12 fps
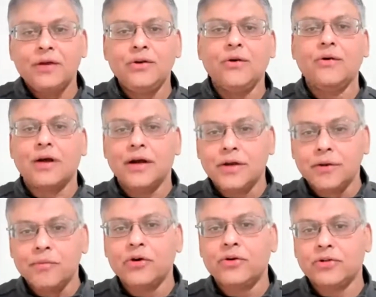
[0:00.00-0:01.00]
to
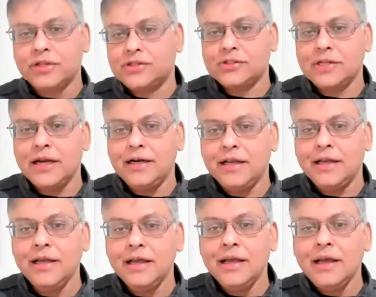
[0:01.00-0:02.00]
contribute to the
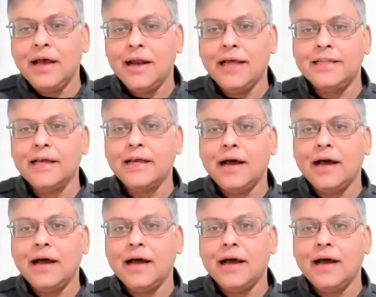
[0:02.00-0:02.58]
society. And I think